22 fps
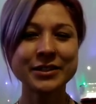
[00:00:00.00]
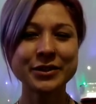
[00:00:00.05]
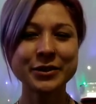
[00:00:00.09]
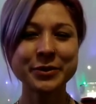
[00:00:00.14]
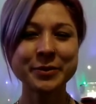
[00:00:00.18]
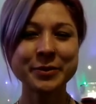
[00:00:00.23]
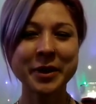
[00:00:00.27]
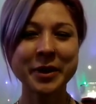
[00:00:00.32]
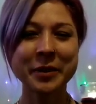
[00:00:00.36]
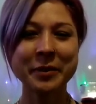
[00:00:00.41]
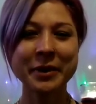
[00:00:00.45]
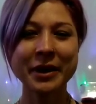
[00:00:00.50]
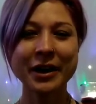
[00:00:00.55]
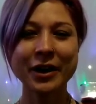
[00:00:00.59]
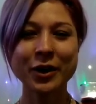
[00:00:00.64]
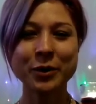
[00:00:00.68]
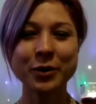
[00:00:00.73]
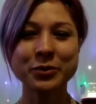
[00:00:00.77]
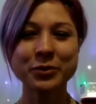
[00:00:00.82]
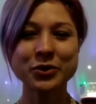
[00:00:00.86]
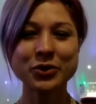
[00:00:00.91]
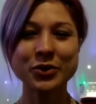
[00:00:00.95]
to maybe
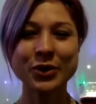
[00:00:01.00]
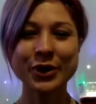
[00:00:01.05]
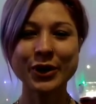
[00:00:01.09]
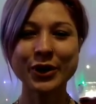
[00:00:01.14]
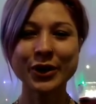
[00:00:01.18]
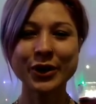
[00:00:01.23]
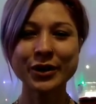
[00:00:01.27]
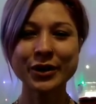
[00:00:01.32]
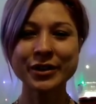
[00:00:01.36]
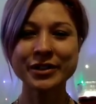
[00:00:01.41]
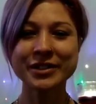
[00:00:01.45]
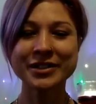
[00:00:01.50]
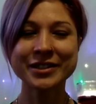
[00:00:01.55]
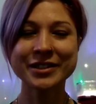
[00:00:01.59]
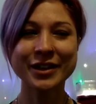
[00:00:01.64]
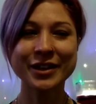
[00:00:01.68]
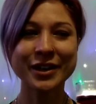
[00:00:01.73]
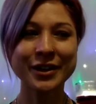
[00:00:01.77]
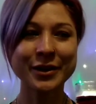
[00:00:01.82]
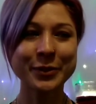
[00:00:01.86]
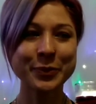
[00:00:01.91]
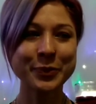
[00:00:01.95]
help trigger
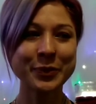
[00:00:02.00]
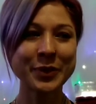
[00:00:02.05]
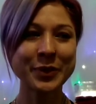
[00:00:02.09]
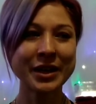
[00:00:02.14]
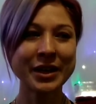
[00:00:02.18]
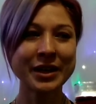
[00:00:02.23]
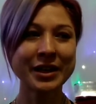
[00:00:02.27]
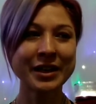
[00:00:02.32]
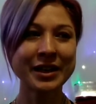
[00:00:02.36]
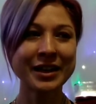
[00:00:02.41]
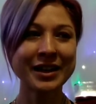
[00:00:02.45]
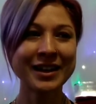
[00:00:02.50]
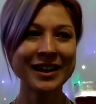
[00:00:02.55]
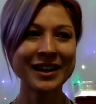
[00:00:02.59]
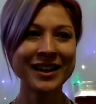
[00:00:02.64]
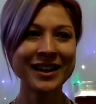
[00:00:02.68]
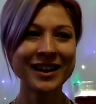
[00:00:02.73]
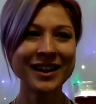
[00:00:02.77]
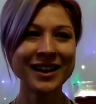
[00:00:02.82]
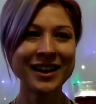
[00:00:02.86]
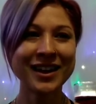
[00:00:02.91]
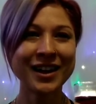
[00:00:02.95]
some
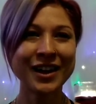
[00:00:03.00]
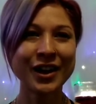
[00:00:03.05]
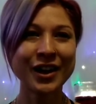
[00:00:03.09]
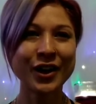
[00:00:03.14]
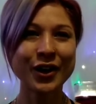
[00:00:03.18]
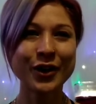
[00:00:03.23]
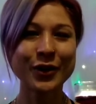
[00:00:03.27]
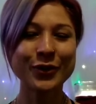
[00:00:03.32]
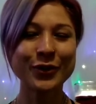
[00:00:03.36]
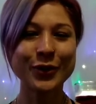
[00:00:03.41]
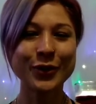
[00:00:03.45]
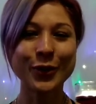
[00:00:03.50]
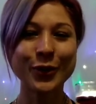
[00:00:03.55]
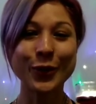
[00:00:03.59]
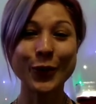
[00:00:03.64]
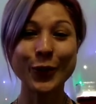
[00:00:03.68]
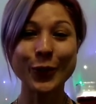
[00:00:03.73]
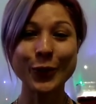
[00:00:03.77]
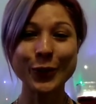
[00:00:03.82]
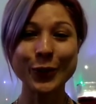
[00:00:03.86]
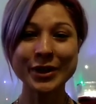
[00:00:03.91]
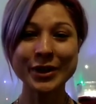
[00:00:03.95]
of your
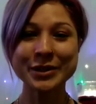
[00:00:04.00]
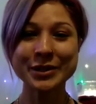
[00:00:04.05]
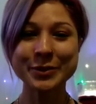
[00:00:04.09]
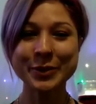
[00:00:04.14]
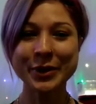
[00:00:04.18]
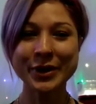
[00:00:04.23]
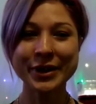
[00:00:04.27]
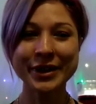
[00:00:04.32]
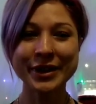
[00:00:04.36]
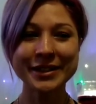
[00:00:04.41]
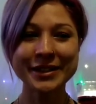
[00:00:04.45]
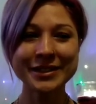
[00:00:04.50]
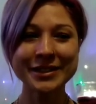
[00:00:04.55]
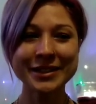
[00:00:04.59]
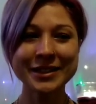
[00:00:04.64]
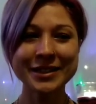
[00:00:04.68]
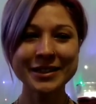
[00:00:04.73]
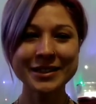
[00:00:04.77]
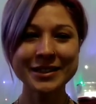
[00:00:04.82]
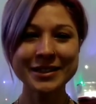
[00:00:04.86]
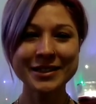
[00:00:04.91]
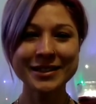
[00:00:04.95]
own
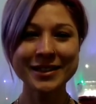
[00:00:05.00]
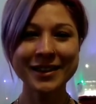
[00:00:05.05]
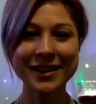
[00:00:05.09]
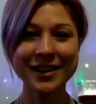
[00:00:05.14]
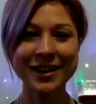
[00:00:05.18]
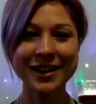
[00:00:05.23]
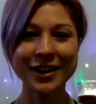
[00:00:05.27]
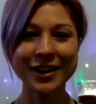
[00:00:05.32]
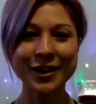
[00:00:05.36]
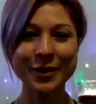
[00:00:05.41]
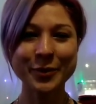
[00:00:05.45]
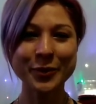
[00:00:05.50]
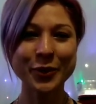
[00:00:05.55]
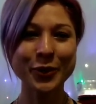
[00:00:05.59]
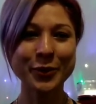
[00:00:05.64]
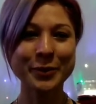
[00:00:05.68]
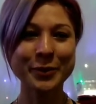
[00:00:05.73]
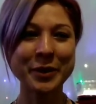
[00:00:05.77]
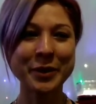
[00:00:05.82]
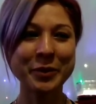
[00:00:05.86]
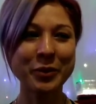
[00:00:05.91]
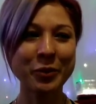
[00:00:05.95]
experiences,
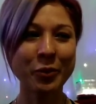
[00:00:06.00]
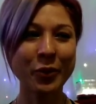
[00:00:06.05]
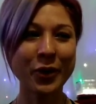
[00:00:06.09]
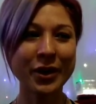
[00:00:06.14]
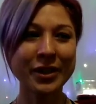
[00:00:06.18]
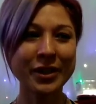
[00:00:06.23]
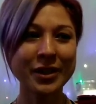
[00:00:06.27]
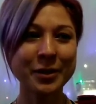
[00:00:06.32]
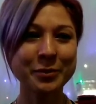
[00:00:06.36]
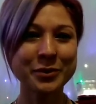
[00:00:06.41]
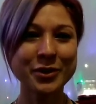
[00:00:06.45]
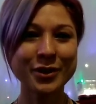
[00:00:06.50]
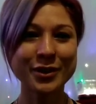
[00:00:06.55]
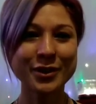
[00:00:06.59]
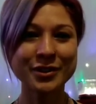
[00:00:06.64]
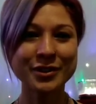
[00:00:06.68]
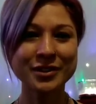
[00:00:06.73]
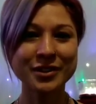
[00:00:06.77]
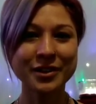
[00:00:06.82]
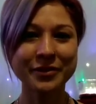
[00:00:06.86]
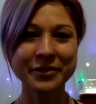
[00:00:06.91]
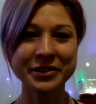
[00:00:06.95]
or maybe bring them to
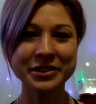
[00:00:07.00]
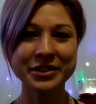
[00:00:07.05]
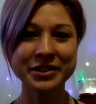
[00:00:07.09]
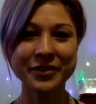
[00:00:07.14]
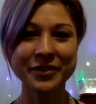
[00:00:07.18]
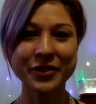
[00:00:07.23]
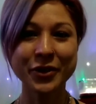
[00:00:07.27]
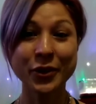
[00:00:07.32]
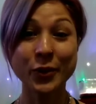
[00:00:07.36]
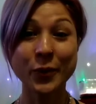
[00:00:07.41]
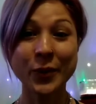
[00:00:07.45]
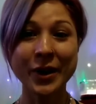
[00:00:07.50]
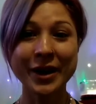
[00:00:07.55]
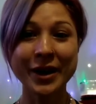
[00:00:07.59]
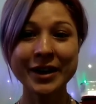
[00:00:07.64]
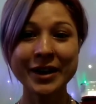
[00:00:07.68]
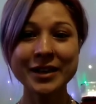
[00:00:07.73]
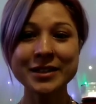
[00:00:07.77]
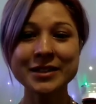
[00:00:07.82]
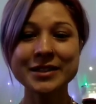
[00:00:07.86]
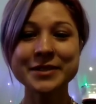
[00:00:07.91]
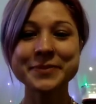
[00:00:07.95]
the surface of your
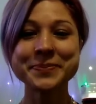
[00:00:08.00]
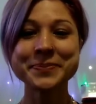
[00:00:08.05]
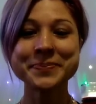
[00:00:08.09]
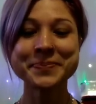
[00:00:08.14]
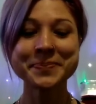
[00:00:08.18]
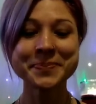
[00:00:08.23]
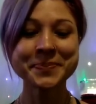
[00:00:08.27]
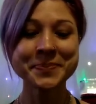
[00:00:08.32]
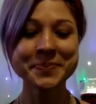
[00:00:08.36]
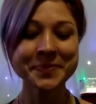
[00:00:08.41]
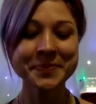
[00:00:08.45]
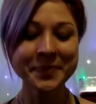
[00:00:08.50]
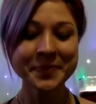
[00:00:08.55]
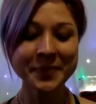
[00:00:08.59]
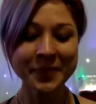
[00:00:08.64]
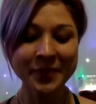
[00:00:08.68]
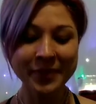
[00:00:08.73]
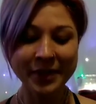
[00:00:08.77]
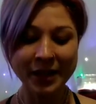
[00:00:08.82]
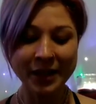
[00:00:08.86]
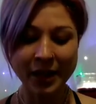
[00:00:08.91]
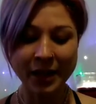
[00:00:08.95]
awareness.
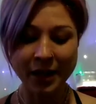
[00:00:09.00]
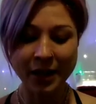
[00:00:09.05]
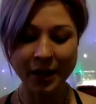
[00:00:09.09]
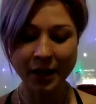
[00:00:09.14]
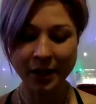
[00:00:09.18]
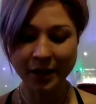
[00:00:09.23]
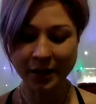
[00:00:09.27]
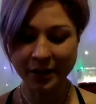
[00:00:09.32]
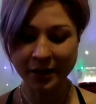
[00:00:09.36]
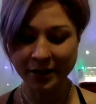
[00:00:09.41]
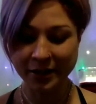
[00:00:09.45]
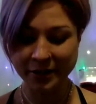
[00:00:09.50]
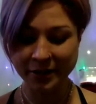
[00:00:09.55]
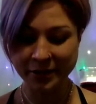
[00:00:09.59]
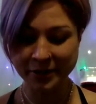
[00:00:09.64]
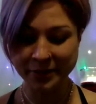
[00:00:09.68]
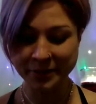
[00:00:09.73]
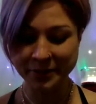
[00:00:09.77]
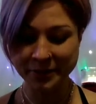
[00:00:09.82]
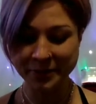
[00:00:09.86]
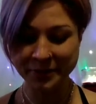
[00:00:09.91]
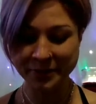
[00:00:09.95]

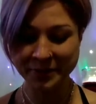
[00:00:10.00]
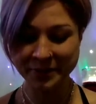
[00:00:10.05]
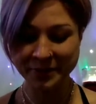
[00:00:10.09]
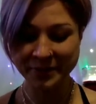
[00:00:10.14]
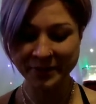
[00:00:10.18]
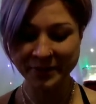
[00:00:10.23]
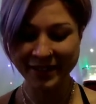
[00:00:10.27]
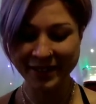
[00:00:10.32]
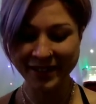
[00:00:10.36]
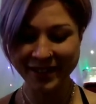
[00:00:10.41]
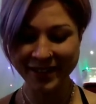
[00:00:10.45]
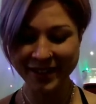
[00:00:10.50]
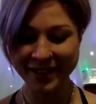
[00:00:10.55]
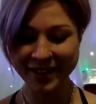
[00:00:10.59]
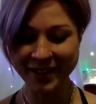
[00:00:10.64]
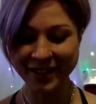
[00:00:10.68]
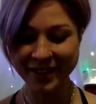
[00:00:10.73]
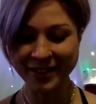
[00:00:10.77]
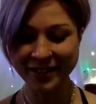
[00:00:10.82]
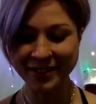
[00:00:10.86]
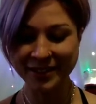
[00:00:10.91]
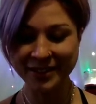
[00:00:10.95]
And
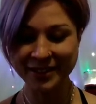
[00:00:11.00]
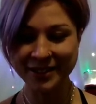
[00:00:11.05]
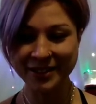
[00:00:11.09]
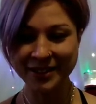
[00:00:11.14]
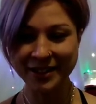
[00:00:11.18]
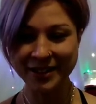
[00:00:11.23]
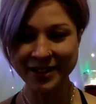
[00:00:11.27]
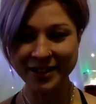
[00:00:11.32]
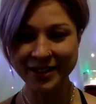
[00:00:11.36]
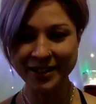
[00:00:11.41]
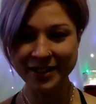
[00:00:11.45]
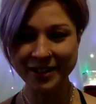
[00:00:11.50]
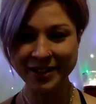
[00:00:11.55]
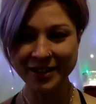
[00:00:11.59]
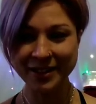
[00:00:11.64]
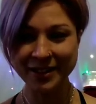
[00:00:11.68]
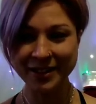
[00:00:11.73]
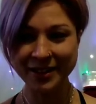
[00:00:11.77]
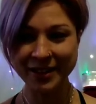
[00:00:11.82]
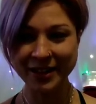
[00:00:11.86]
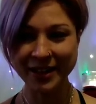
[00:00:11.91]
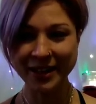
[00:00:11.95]

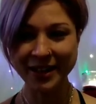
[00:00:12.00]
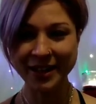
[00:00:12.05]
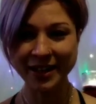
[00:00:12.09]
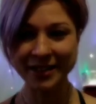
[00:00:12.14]
I